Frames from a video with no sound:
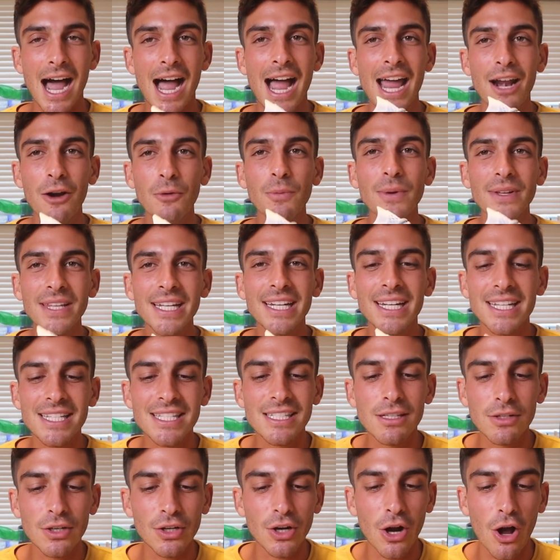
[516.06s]
I don't really
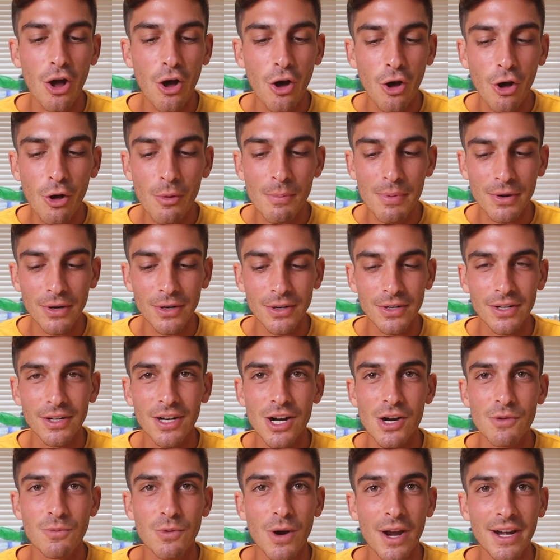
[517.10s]
consider Allbird
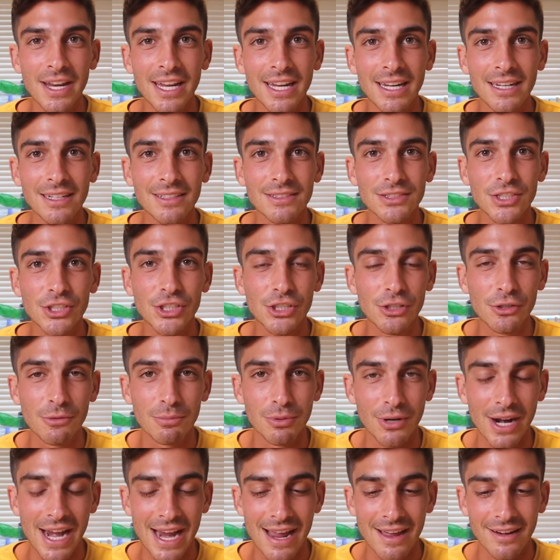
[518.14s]
a running shoe
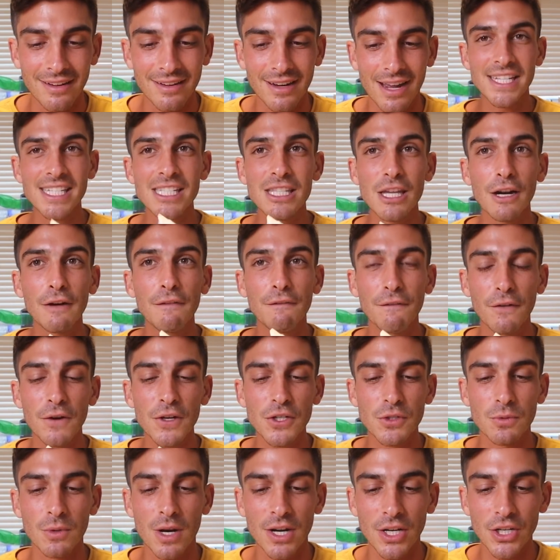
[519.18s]
brand. This is their
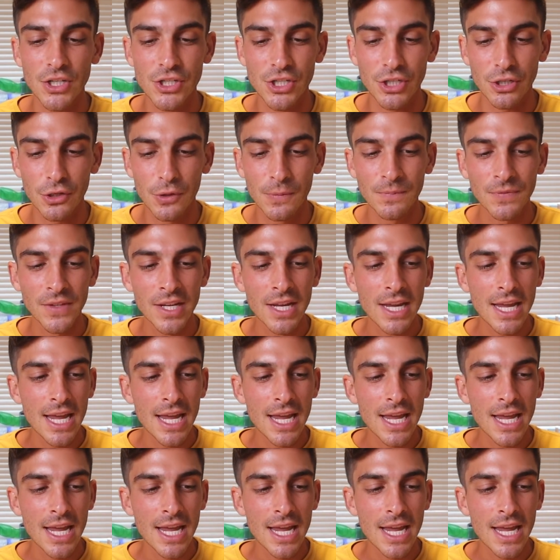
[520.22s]
first running shoe.